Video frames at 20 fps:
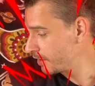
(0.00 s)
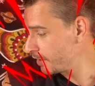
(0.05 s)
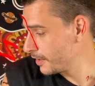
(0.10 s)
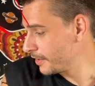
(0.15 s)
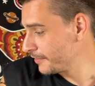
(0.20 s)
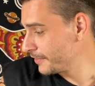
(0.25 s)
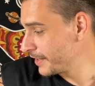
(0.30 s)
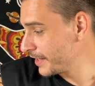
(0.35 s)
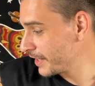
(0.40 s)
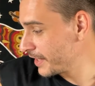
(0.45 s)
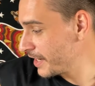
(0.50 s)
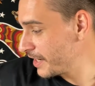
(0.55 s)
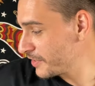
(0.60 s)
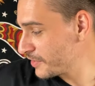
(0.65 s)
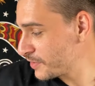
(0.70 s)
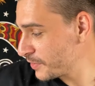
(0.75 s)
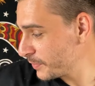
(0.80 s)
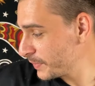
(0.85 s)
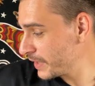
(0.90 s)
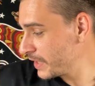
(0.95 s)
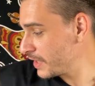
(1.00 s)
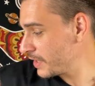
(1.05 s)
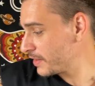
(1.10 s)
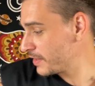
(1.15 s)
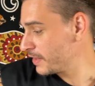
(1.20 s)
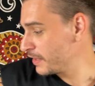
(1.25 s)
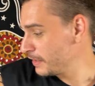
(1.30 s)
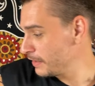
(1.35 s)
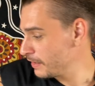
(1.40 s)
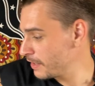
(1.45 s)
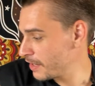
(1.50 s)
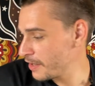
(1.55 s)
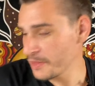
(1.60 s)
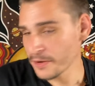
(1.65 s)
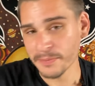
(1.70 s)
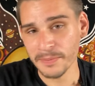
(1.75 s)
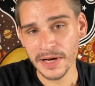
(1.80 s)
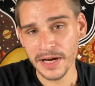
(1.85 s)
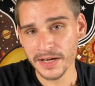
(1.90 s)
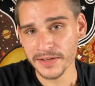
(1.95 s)
All right, guys. So we got the other
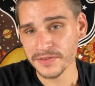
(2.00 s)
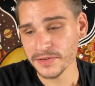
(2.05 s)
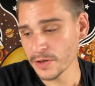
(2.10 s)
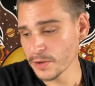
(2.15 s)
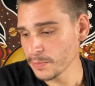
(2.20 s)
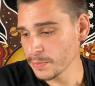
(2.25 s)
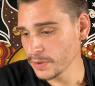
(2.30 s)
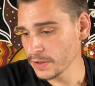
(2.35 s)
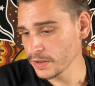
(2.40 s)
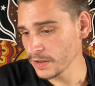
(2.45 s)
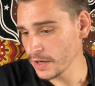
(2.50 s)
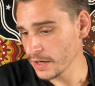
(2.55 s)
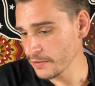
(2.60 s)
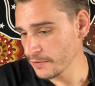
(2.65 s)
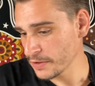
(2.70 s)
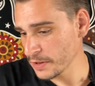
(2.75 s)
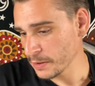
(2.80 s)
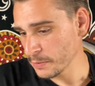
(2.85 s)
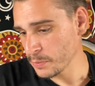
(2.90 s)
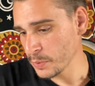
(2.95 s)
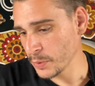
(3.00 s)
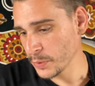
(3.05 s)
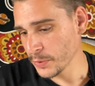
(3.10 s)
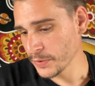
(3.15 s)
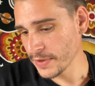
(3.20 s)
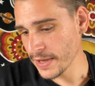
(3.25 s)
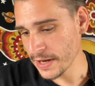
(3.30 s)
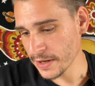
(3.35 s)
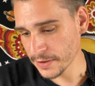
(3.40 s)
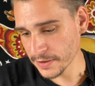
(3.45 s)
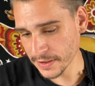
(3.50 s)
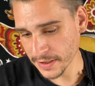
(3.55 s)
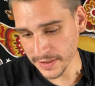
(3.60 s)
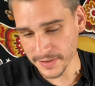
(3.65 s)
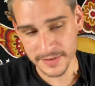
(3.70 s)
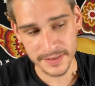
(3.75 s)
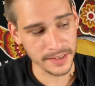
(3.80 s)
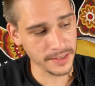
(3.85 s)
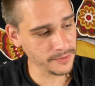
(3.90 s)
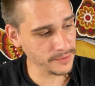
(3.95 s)
box open, got everything pulled out. Like I
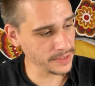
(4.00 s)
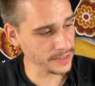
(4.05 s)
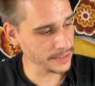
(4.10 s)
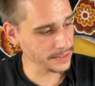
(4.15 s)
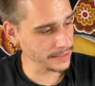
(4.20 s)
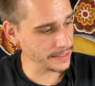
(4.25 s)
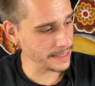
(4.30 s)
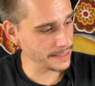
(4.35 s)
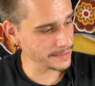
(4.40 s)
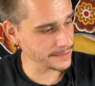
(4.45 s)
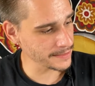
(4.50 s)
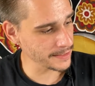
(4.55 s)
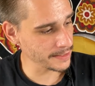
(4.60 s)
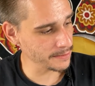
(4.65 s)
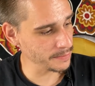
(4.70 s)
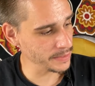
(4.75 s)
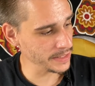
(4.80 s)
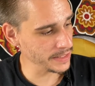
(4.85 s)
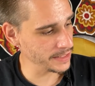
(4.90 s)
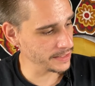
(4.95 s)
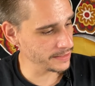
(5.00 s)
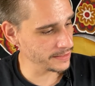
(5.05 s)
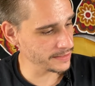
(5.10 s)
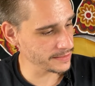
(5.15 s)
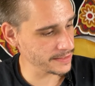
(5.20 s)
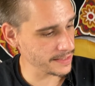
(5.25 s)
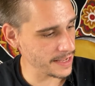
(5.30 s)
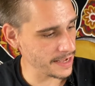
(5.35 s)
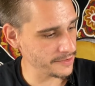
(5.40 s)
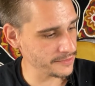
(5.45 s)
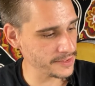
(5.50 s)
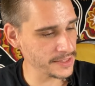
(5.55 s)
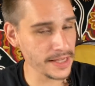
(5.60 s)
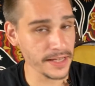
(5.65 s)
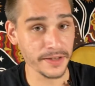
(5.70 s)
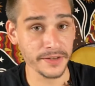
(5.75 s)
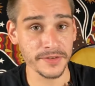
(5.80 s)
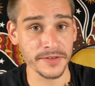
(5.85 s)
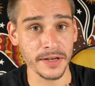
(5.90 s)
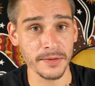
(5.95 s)
said, everything that's going to be in this live
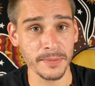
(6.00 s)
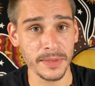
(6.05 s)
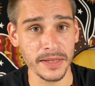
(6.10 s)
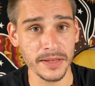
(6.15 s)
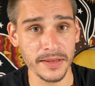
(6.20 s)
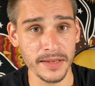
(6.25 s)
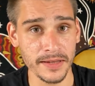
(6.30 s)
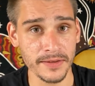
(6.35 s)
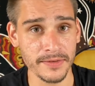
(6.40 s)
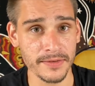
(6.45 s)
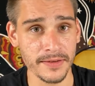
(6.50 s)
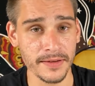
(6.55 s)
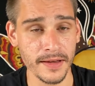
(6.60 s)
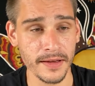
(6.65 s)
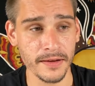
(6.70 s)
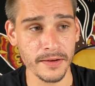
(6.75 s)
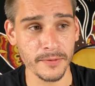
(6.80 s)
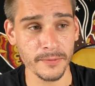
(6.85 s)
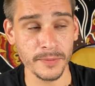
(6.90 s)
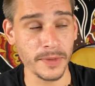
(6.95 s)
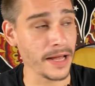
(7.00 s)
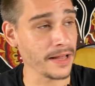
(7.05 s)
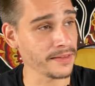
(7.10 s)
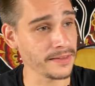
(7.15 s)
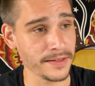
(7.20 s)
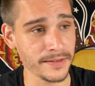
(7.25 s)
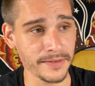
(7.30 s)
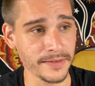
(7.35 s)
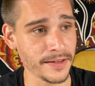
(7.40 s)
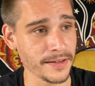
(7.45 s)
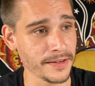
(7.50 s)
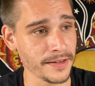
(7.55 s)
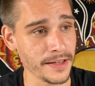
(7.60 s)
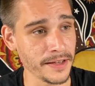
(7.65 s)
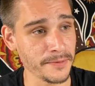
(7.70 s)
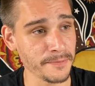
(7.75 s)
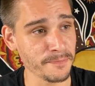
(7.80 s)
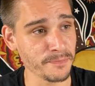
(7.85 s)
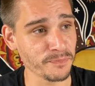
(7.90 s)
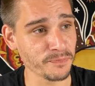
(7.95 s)
sale is going to be this, not this
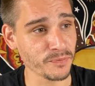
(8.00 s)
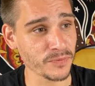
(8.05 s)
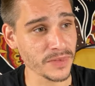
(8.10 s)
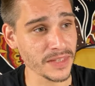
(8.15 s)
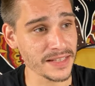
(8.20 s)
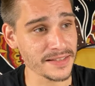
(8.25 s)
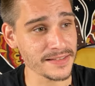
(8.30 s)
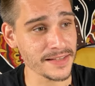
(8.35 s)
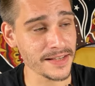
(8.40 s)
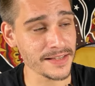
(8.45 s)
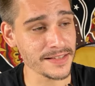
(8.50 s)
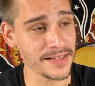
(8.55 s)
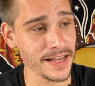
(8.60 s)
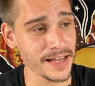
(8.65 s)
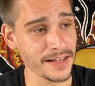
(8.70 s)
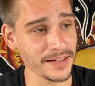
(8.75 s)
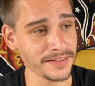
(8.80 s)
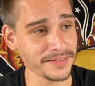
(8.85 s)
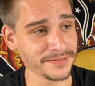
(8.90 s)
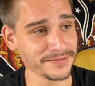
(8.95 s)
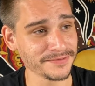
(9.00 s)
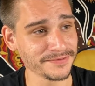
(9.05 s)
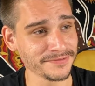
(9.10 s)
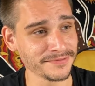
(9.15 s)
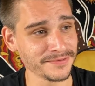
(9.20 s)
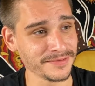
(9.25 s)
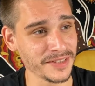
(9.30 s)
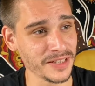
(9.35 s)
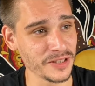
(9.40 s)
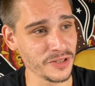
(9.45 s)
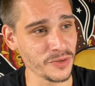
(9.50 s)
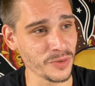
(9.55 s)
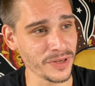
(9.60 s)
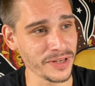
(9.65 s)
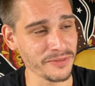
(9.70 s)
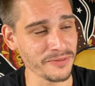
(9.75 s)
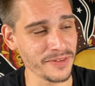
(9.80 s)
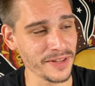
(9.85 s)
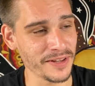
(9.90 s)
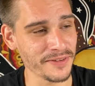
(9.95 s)
Sunday, Sunday, the
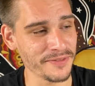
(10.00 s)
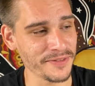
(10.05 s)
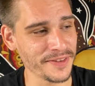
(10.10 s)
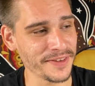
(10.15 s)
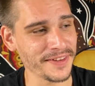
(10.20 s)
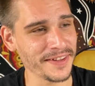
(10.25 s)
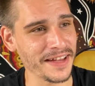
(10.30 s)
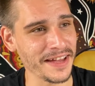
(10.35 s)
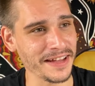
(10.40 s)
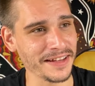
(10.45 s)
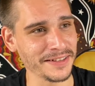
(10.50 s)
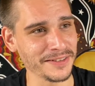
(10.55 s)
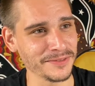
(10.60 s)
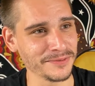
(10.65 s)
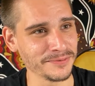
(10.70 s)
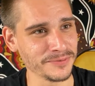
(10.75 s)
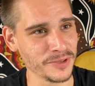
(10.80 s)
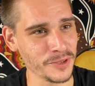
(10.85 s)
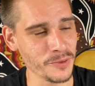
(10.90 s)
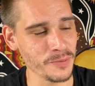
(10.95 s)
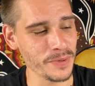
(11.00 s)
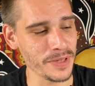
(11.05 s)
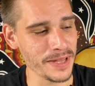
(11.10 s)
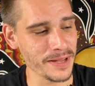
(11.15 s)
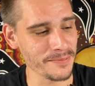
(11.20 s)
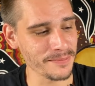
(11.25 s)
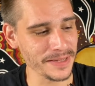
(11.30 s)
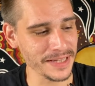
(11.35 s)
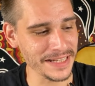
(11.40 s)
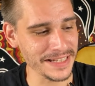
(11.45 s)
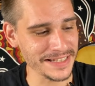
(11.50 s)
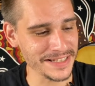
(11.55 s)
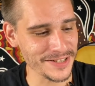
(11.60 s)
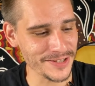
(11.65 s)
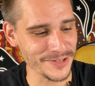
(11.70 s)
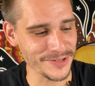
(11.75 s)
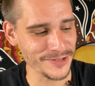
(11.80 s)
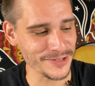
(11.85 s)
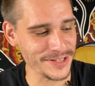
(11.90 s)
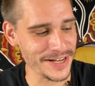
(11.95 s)
25th at 2 p.m.
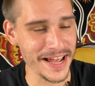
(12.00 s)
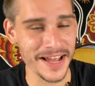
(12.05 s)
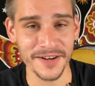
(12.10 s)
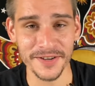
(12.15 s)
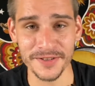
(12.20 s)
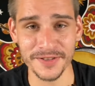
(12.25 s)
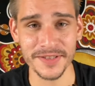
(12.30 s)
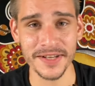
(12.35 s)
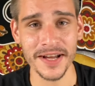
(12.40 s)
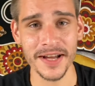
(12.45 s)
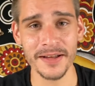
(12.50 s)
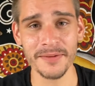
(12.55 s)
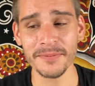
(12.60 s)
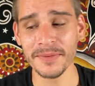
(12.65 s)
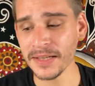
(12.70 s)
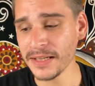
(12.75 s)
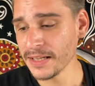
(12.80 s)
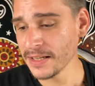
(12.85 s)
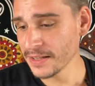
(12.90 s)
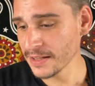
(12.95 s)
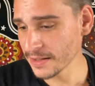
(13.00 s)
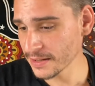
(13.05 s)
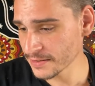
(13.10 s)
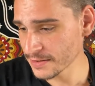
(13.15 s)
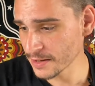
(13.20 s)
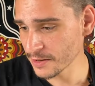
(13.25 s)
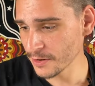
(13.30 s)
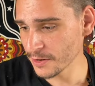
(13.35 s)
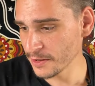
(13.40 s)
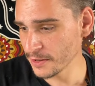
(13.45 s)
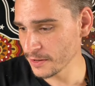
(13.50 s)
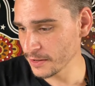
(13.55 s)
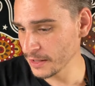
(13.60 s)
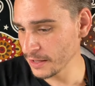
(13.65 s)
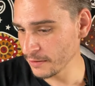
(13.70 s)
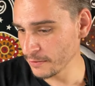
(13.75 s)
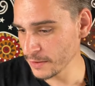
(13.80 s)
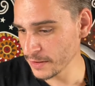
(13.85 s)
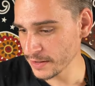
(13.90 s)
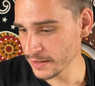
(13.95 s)
Eastern Standard Time. Is it all
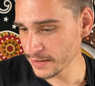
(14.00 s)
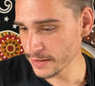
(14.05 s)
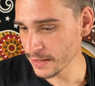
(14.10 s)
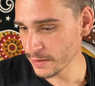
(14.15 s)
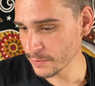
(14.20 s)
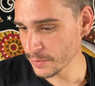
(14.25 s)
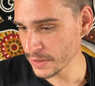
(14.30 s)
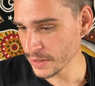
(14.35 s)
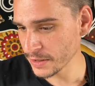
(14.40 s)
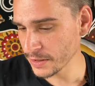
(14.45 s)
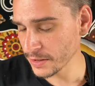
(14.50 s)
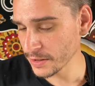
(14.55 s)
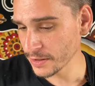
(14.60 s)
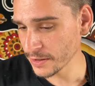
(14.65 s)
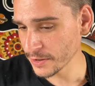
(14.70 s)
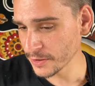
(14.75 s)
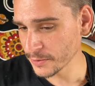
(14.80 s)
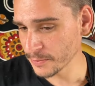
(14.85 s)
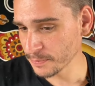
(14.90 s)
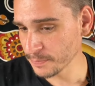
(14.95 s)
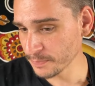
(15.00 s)
everything that we are